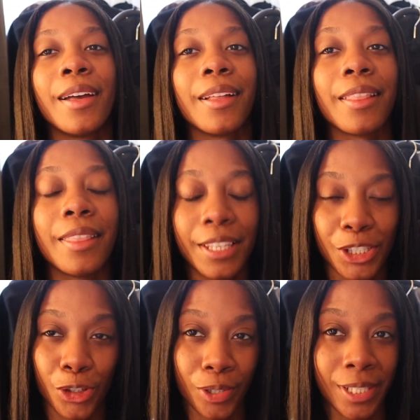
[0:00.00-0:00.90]

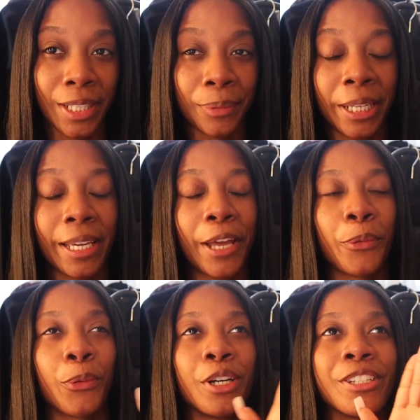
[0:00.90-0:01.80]
this Juneteenth
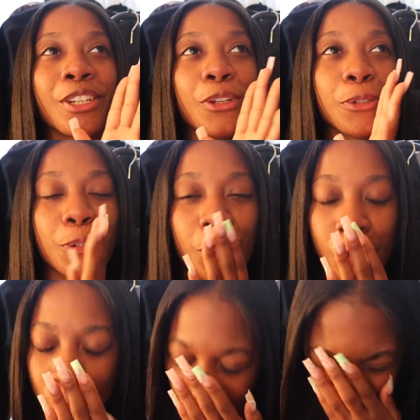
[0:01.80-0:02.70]
weekend was
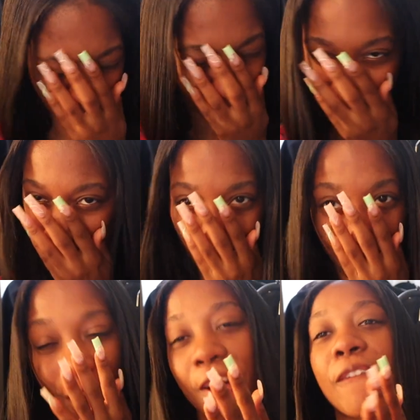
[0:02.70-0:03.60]

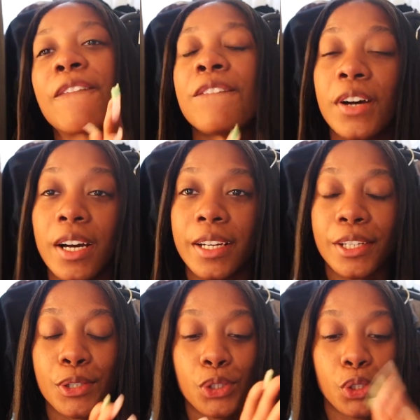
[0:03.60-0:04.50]
so
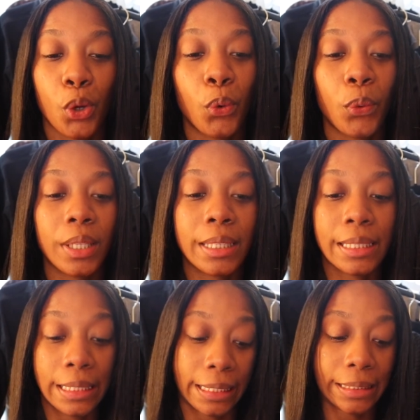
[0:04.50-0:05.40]
fun, so
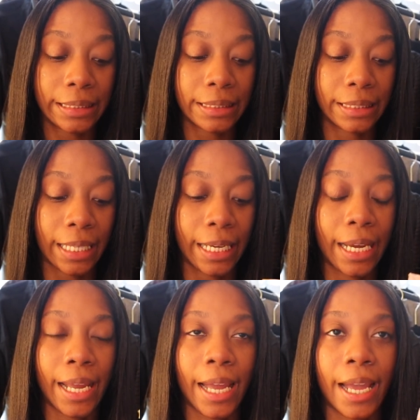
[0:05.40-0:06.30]
lit.
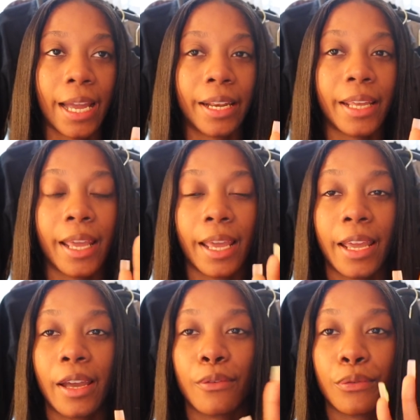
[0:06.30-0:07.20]
Like I had
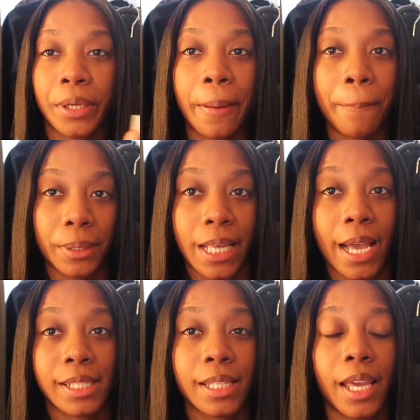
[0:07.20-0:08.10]
a freaking
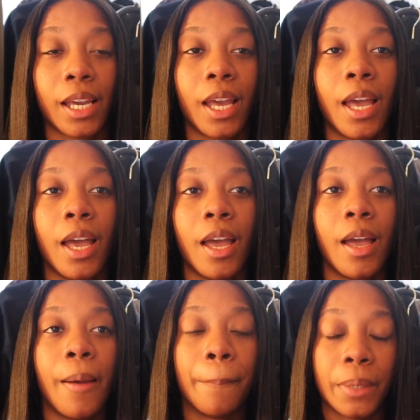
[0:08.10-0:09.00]
blast. Like
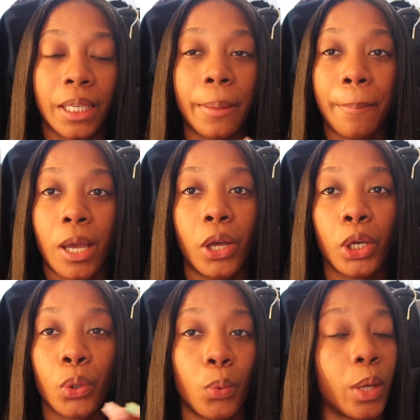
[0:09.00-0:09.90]
me, Mel,
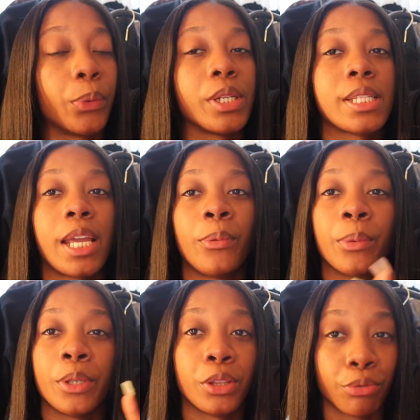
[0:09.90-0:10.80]
and Quan were saying
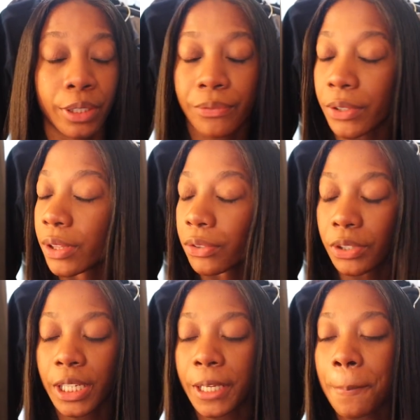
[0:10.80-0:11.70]
we were three for
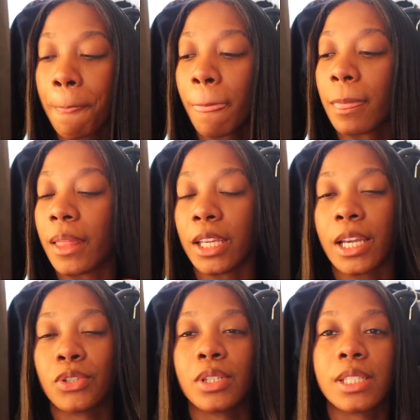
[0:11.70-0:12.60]
three. Like
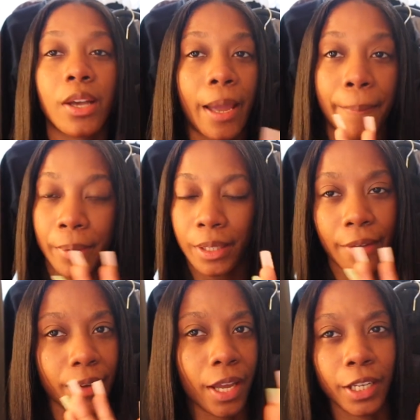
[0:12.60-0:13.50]
as you can tell, I barely
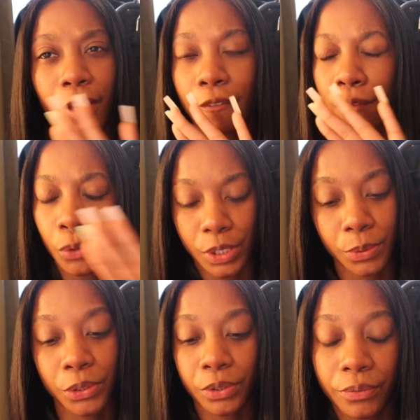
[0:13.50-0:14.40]
have any boys.
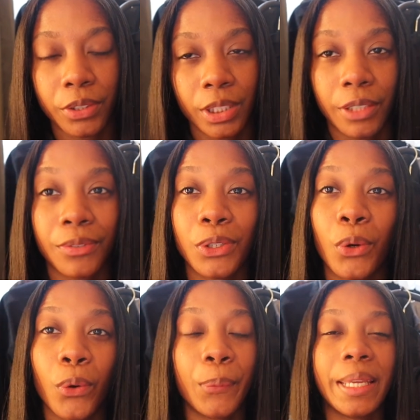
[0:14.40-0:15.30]
We were for three for the
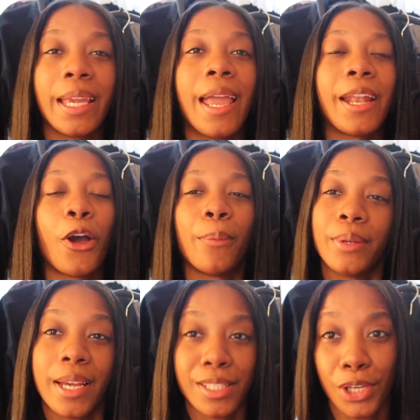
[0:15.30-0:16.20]
whole weekend. Hope
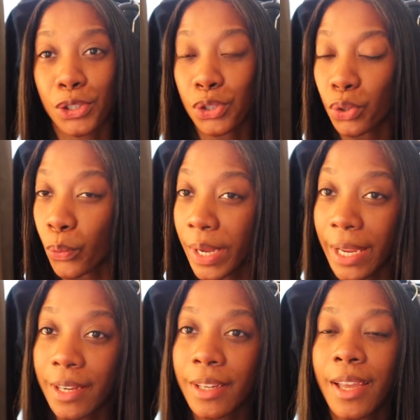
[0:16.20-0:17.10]
you guys
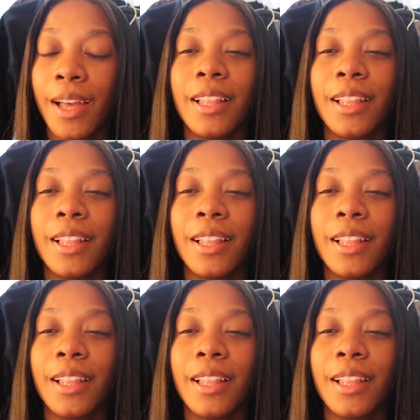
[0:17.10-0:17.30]
enjoyed.